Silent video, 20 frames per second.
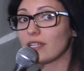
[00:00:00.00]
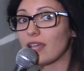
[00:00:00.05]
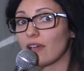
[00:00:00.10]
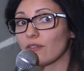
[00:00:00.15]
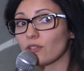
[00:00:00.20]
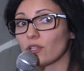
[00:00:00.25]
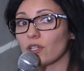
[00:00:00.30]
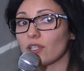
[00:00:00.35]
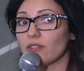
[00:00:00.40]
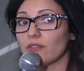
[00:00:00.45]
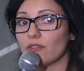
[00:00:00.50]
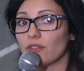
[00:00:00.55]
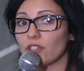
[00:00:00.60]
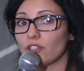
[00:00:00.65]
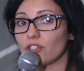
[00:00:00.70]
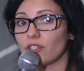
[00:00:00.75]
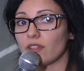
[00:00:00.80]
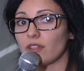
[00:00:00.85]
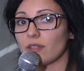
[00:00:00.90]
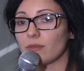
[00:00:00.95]
never
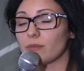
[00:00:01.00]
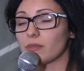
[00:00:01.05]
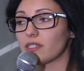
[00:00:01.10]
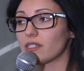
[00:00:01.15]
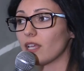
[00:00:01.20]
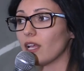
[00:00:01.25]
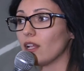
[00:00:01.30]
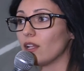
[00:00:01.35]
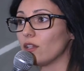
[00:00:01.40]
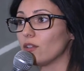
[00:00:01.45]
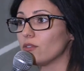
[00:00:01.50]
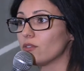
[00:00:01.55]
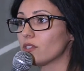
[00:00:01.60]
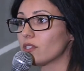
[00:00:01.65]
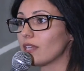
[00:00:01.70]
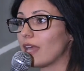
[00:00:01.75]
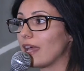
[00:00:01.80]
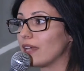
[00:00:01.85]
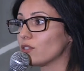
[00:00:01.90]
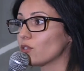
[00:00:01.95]
envision
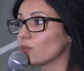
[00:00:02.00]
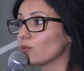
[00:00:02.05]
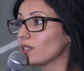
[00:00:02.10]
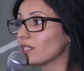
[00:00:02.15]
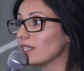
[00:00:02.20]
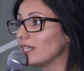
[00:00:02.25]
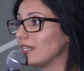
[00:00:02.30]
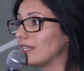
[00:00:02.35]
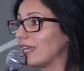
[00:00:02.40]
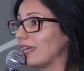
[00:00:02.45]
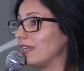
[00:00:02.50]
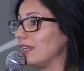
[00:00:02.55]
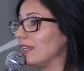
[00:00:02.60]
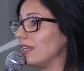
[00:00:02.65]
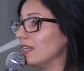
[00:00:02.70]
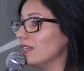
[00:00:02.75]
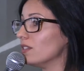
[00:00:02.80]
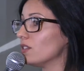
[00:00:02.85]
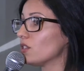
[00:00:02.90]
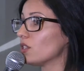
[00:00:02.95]
themselves as really
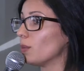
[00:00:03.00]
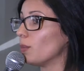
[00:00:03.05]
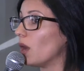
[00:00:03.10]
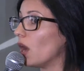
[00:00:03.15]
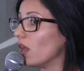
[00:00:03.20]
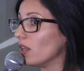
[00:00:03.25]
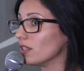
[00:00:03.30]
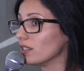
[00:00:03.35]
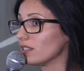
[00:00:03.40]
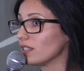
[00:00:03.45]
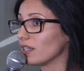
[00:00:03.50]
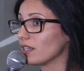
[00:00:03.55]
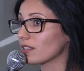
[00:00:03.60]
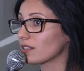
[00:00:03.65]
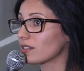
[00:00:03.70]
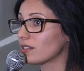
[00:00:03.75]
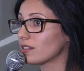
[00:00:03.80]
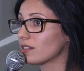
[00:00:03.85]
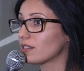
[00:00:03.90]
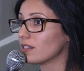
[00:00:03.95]
getting into
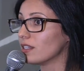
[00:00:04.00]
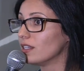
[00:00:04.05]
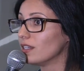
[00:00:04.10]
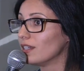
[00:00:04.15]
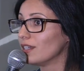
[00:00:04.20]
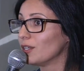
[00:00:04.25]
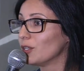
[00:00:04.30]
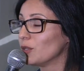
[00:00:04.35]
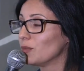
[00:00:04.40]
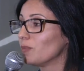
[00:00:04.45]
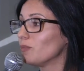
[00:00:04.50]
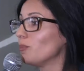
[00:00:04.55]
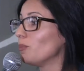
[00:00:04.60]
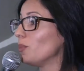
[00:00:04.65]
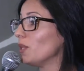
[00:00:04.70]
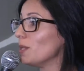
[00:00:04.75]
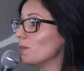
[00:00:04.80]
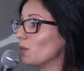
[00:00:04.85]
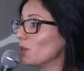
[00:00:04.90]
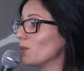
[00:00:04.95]
politics.
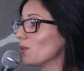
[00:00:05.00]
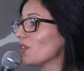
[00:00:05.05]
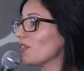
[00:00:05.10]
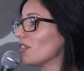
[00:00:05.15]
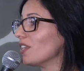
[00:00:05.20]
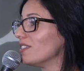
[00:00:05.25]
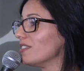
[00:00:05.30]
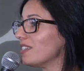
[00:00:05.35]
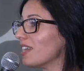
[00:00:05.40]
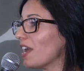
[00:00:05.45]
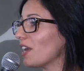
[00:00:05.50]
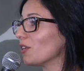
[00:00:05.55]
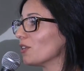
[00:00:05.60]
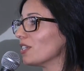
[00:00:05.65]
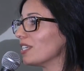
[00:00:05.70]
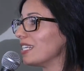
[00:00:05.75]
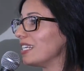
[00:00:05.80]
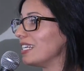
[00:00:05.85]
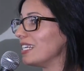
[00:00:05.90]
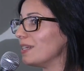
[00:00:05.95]
People with
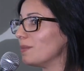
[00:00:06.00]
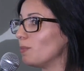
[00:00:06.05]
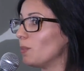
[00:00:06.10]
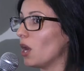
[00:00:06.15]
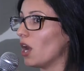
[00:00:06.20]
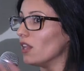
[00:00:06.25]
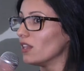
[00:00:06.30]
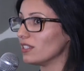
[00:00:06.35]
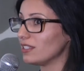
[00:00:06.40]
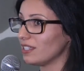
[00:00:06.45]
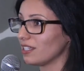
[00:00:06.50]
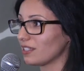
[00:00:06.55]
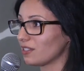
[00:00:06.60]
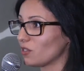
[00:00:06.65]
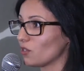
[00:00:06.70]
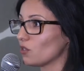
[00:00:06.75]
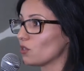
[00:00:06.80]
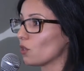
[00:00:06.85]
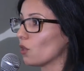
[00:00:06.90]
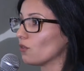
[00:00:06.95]
integrity,
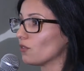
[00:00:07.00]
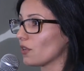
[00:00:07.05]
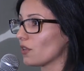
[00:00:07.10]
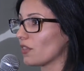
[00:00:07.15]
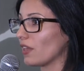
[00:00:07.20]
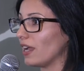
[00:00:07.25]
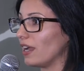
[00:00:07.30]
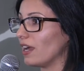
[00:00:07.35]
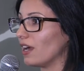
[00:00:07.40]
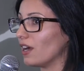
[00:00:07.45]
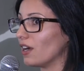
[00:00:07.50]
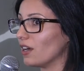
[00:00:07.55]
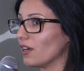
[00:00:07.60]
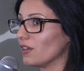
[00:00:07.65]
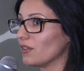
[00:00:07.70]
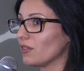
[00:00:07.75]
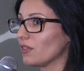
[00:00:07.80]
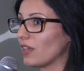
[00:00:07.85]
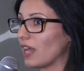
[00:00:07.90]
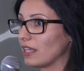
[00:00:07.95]
politics is over
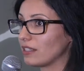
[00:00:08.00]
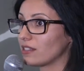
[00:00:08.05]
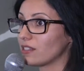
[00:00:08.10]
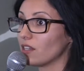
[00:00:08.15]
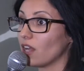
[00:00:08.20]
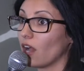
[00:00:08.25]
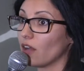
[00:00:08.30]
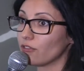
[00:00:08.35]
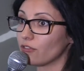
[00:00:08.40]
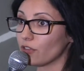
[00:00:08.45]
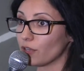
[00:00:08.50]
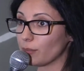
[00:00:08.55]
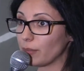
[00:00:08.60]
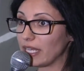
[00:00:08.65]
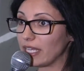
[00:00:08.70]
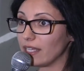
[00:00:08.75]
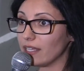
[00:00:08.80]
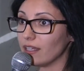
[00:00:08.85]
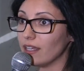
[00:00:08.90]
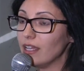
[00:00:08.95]
there, that's not for
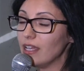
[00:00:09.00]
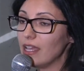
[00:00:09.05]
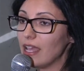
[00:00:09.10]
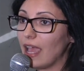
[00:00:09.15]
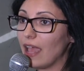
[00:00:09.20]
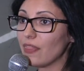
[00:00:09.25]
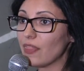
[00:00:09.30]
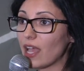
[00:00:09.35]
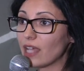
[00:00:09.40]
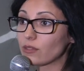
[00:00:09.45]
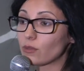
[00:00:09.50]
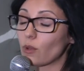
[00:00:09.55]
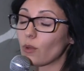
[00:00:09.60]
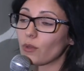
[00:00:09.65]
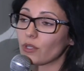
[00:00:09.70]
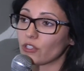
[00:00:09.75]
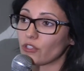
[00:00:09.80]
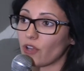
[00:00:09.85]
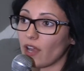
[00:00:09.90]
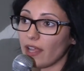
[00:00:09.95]
me. And that's
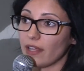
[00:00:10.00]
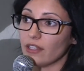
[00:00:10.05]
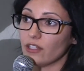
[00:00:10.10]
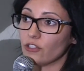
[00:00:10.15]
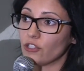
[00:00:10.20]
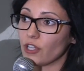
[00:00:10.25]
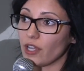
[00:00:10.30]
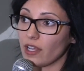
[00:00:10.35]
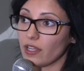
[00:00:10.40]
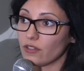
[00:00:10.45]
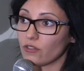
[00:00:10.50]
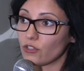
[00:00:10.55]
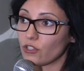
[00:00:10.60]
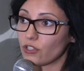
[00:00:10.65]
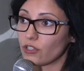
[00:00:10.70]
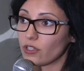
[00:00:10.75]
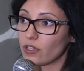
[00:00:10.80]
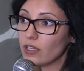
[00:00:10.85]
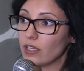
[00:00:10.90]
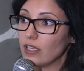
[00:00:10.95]
what we're trying to
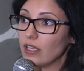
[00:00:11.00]
change.